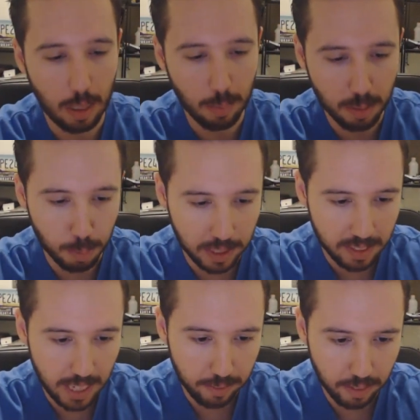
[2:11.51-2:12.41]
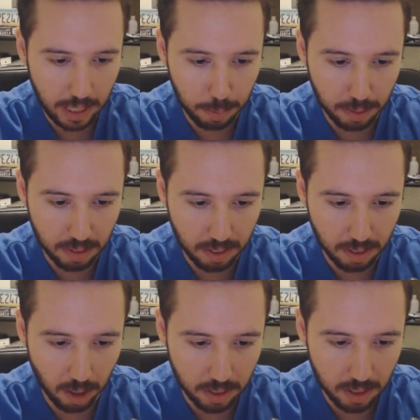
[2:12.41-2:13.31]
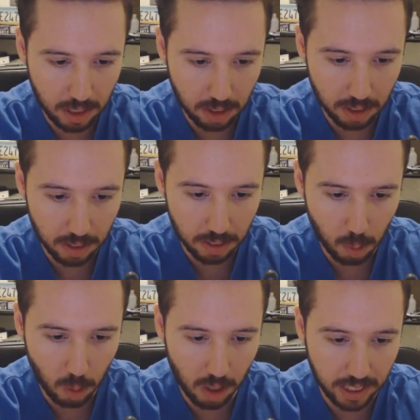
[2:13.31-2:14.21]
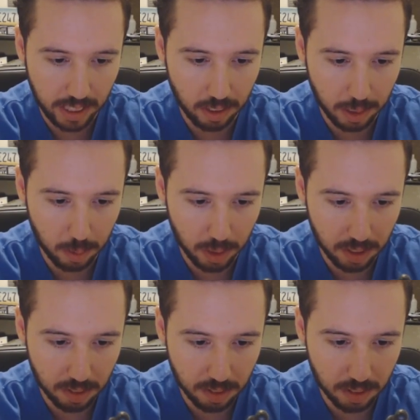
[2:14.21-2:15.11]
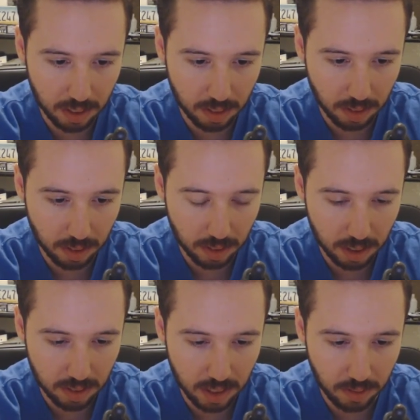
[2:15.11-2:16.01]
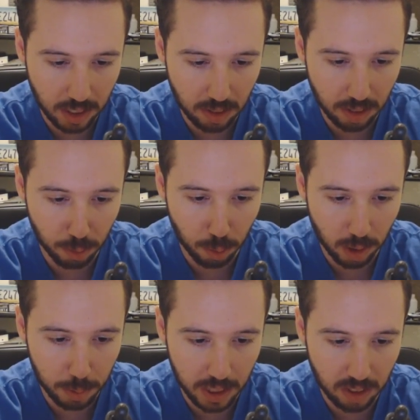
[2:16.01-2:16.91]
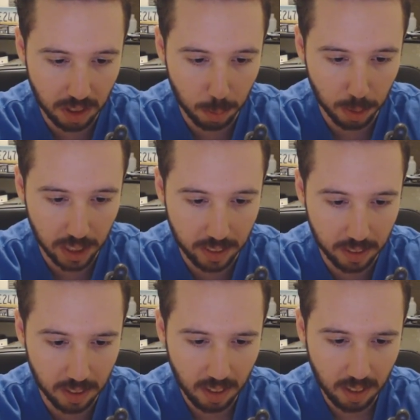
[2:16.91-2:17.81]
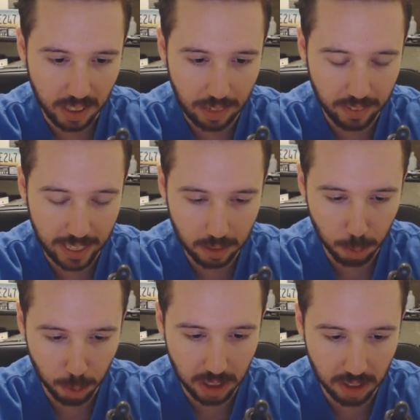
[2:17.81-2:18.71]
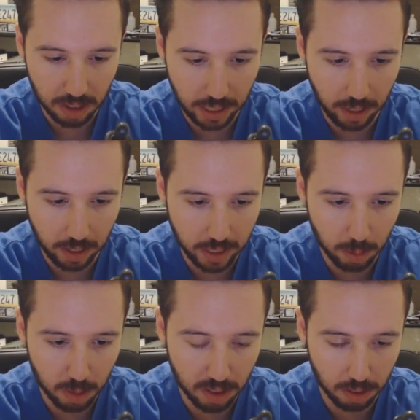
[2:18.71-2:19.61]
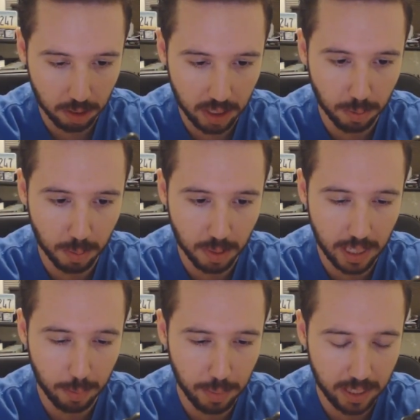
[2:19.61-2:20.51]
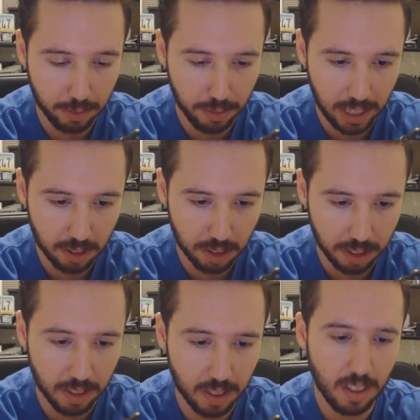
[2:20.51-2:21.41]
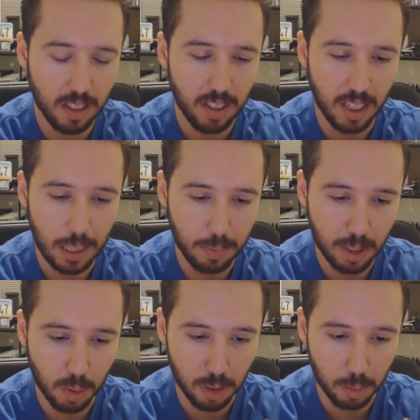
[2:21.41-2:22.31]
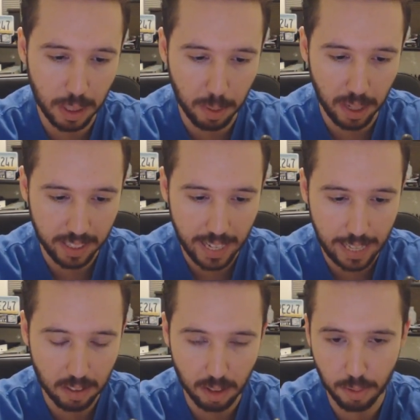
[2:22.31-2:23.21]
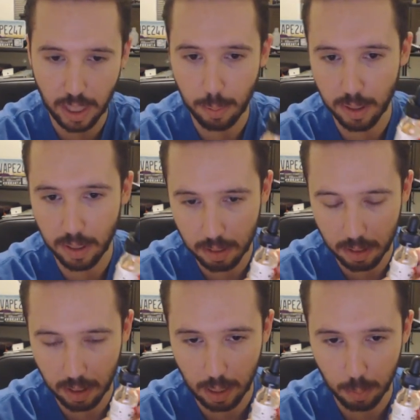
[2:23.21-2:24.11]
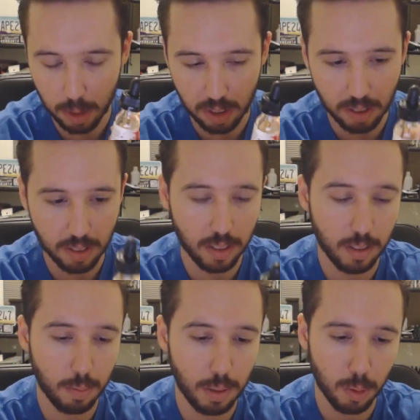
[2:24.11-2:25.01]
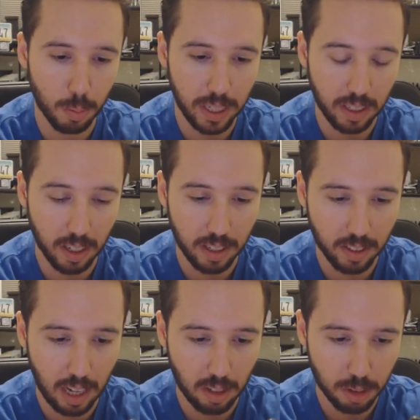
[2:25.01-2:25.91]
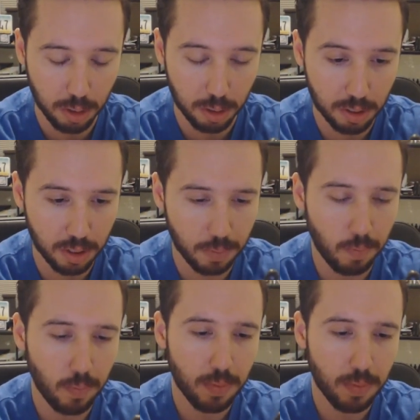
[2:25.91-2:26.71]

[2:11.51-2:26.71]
Um, it's Big Daddy Vape. It says artesian quality e-liquids. This is a 60 VG, 40 PG blend. They have the expiration date on here, which is a year from the date of manufacture. Um, this one is made by Cactus Vapor, um, which is the people who make uh, their house juice.